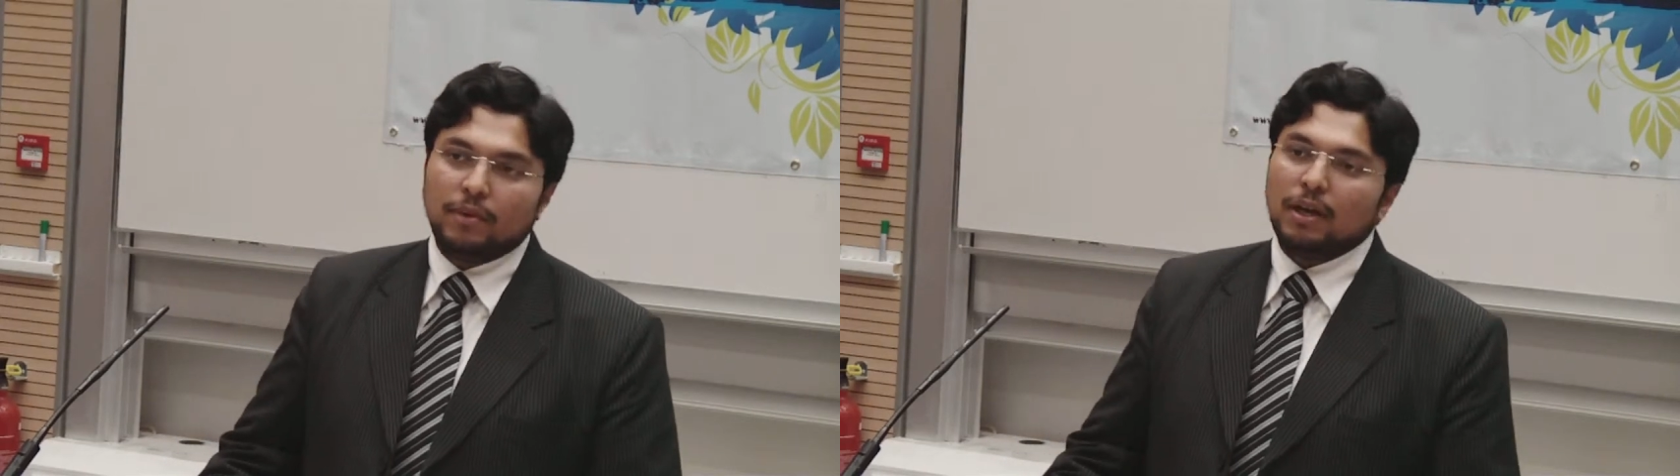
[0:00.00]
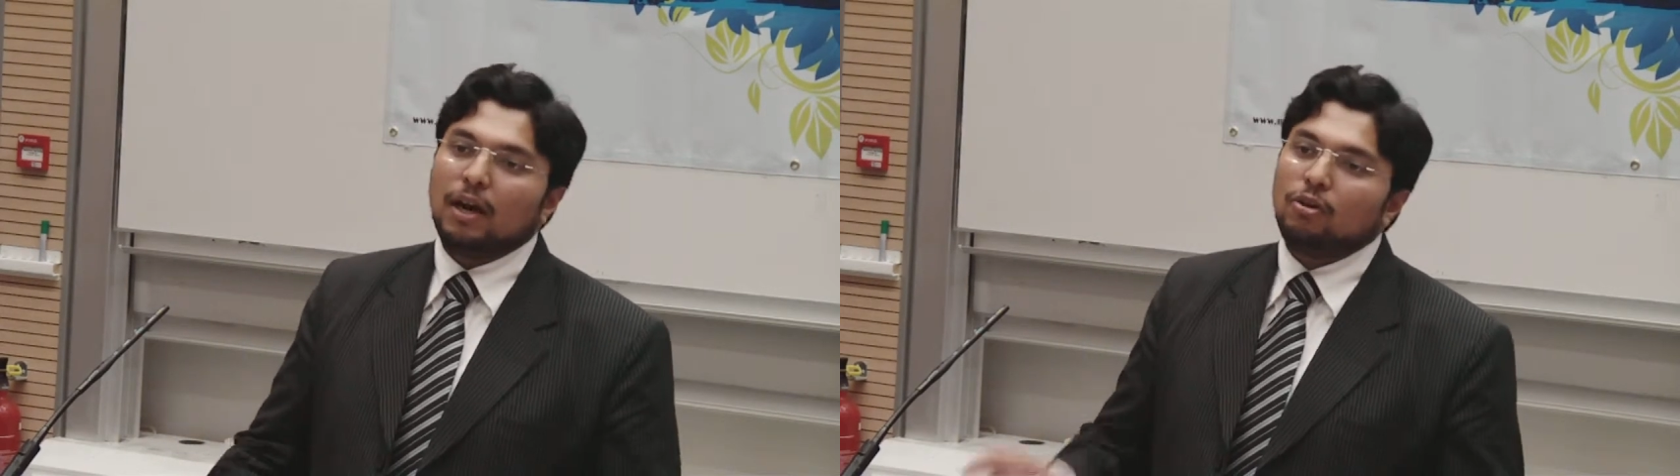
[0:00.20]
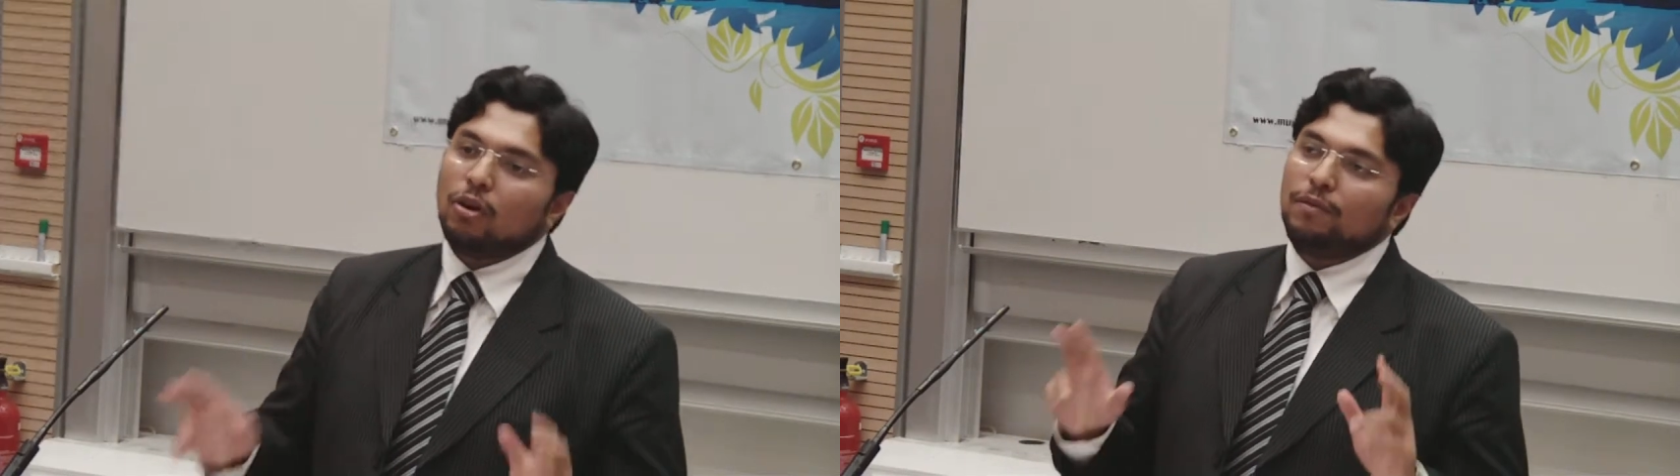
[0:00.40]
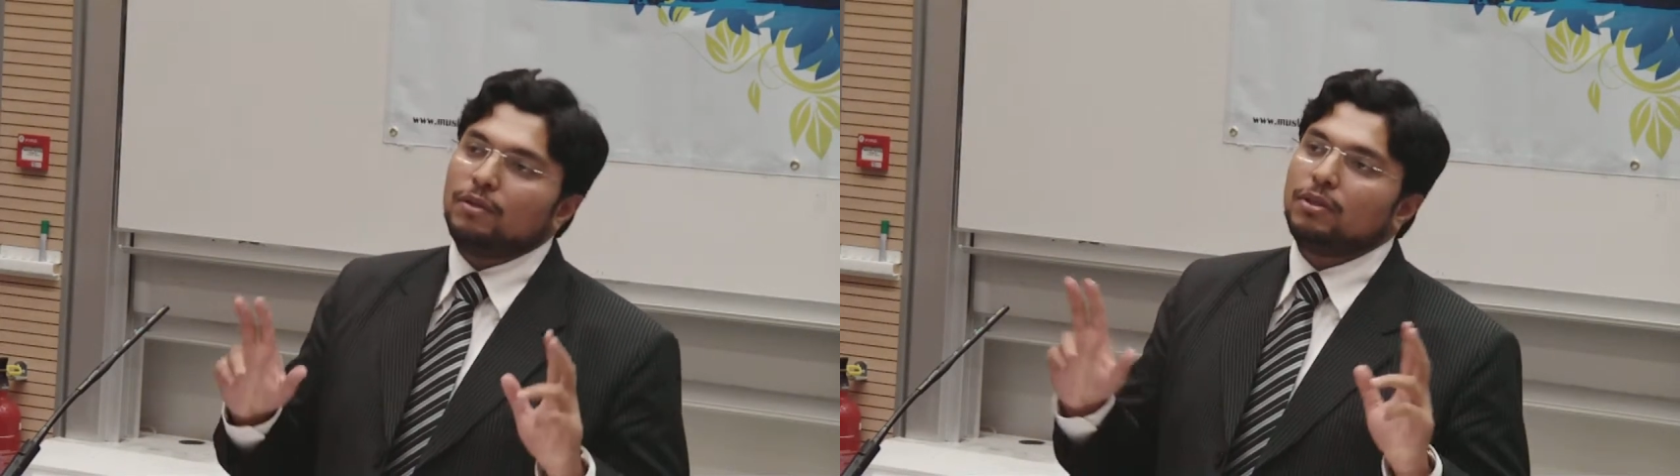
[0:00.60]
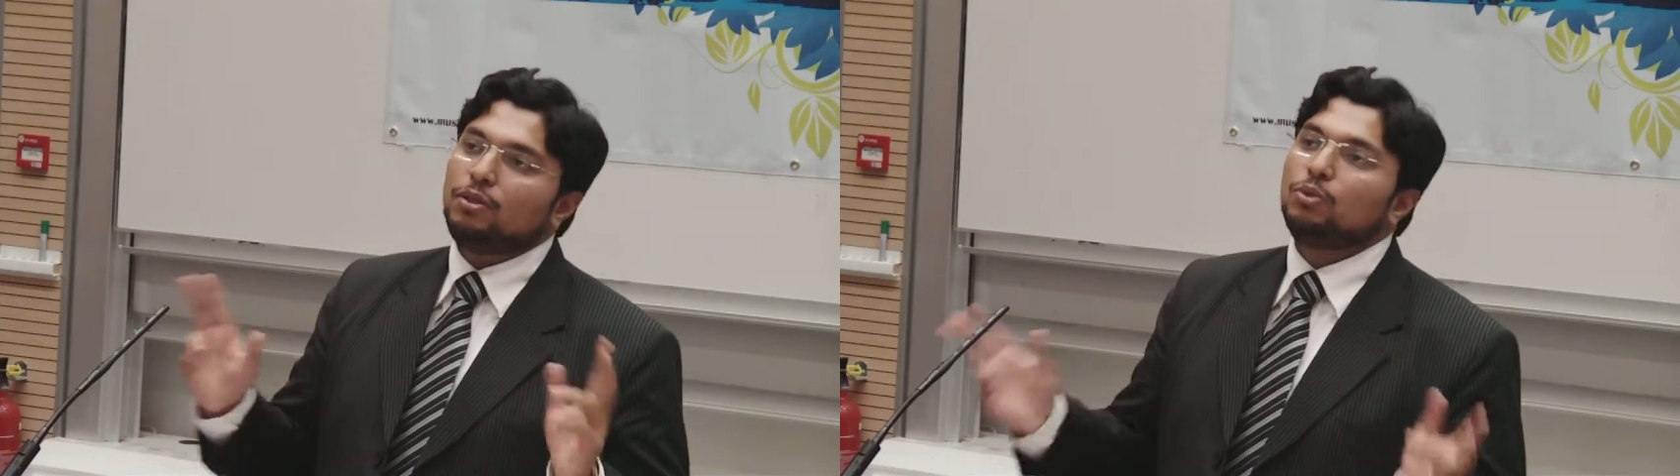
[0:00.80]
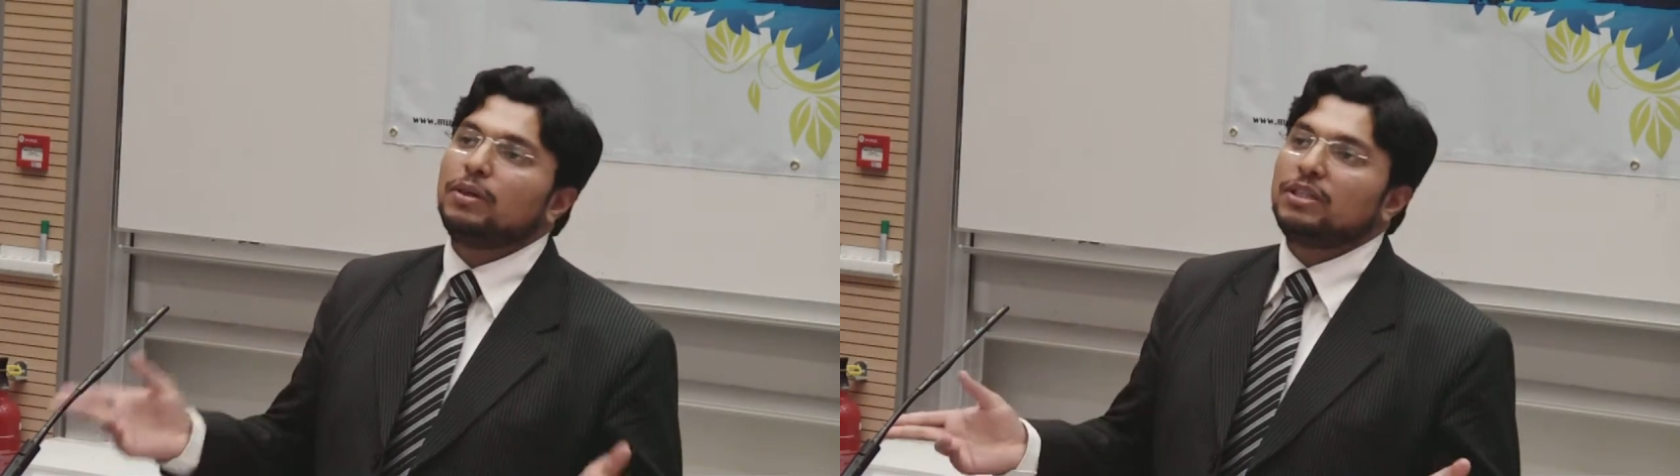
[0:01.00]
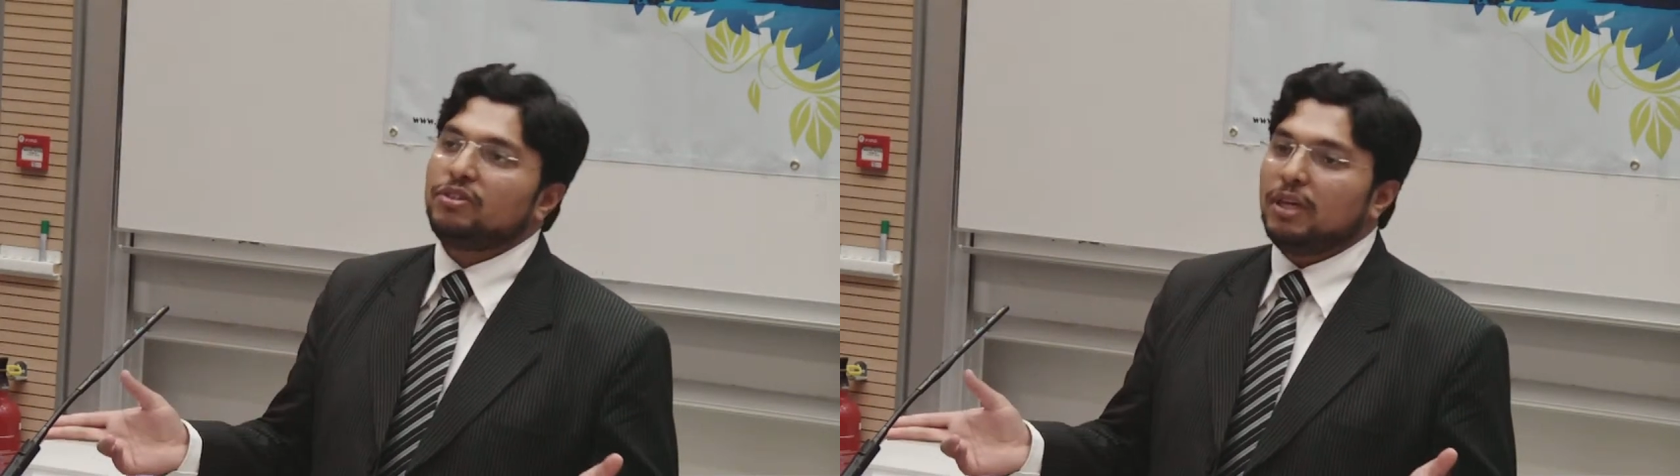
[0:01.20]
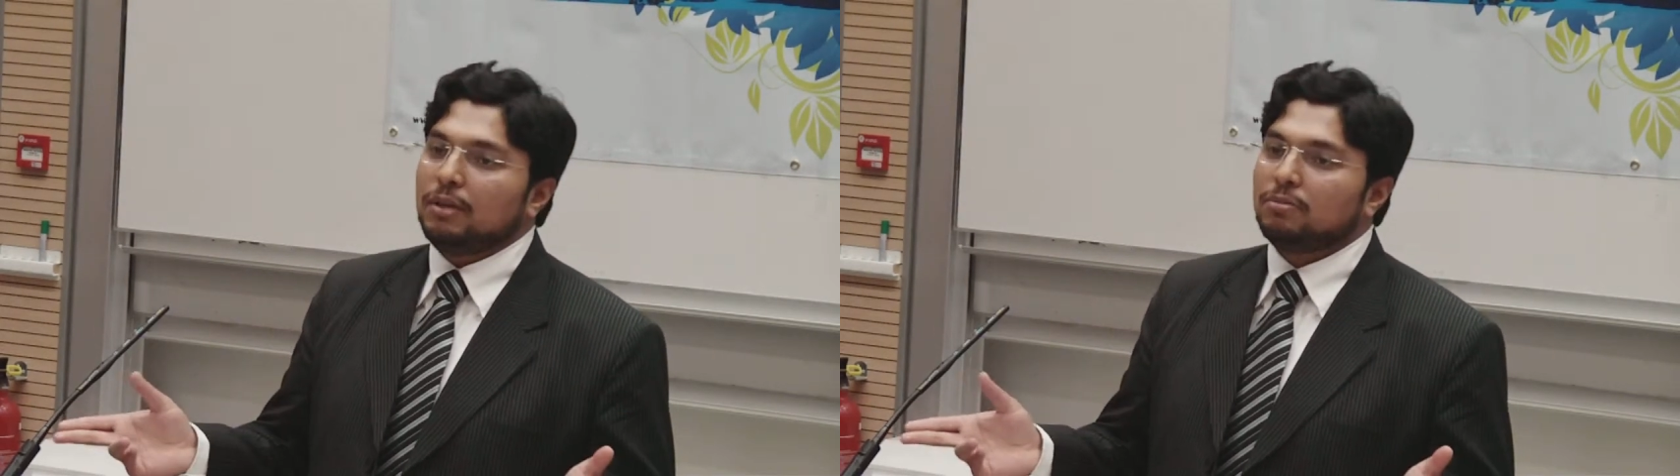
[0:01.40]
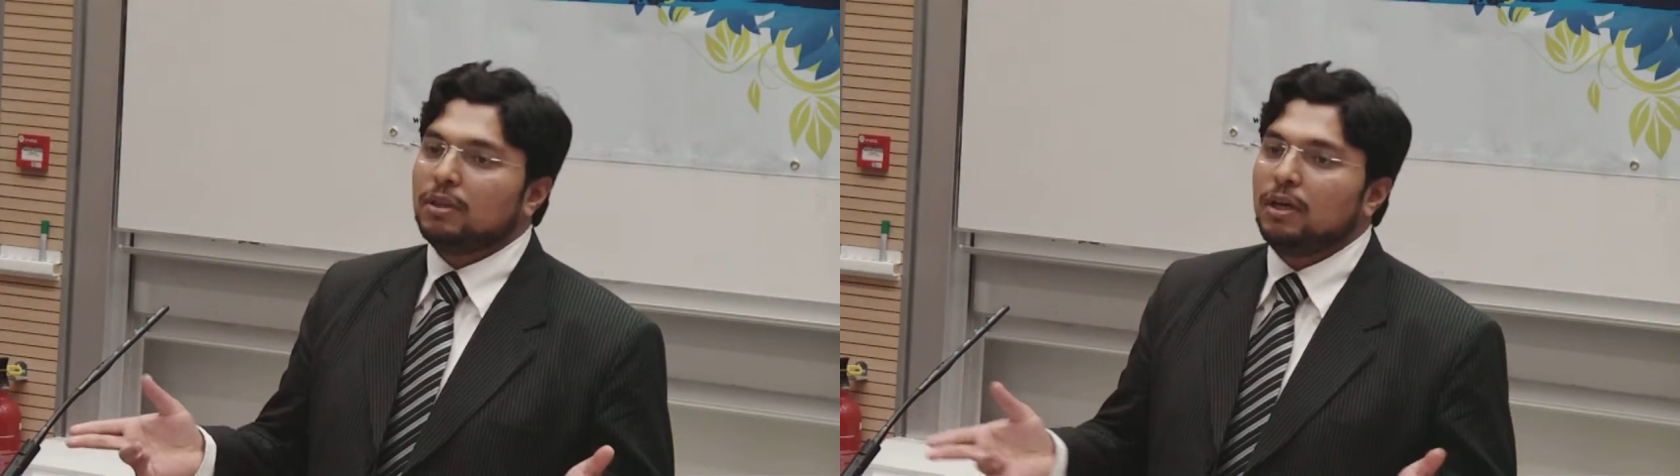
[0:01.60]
There are always the two extremes.